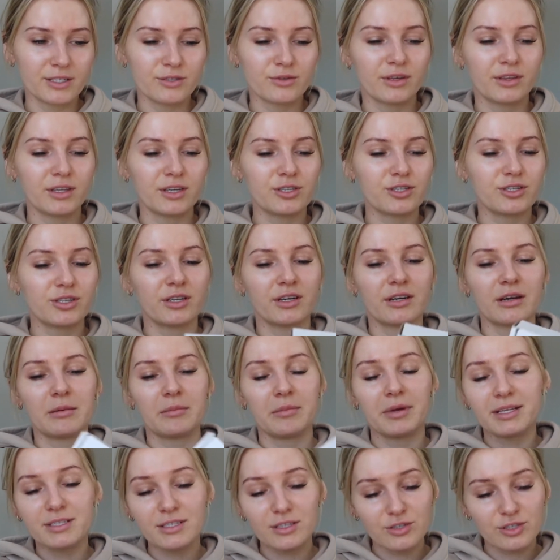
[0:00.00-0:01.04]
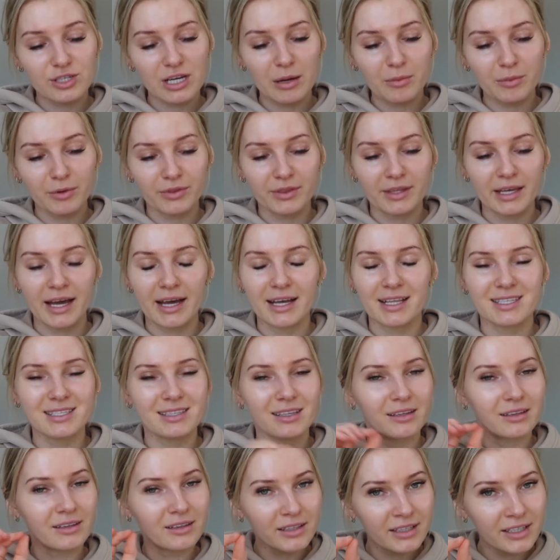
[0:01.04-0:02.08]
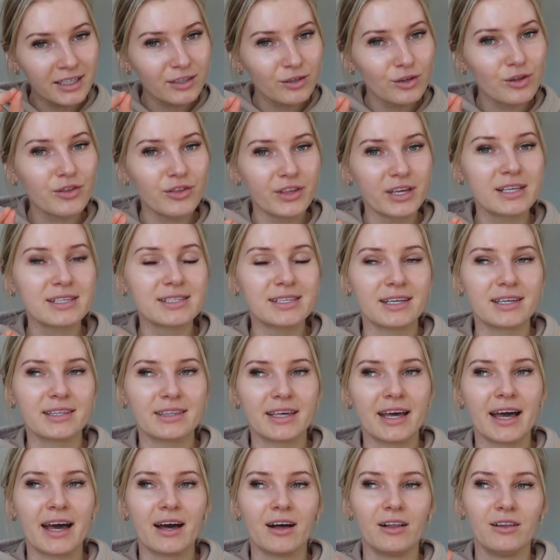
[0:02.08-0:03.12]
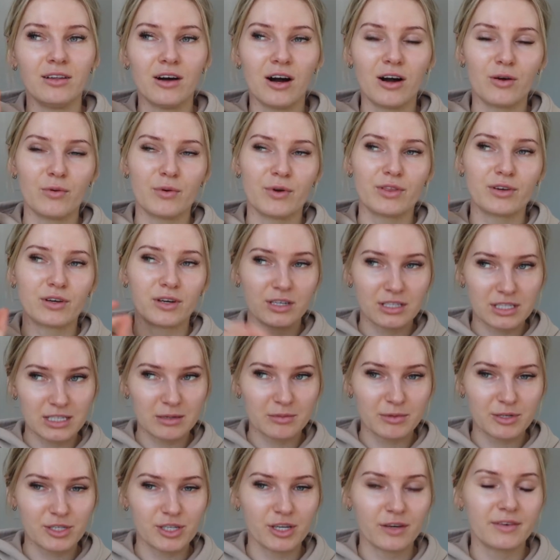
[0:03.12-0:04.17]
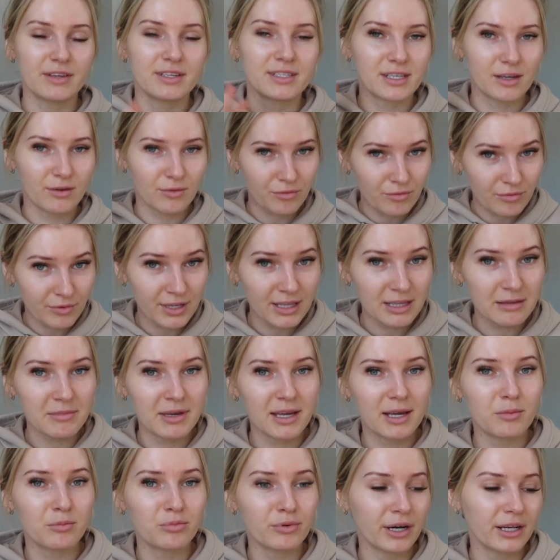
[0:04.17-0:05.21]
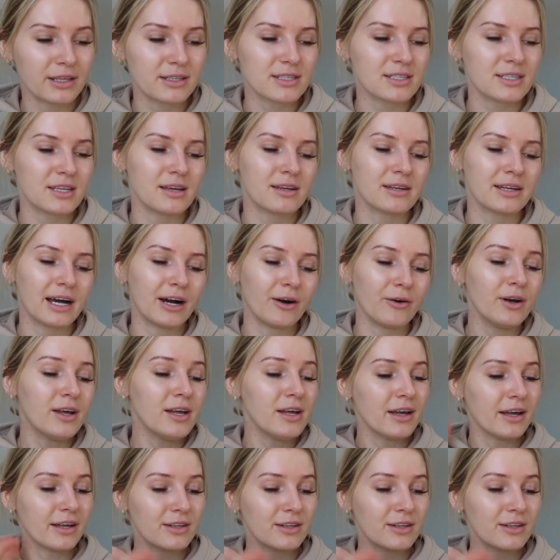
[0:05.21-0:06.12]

So I think she did an amazing job with that. It's the little things like that along with customer service that really make a brand stand out.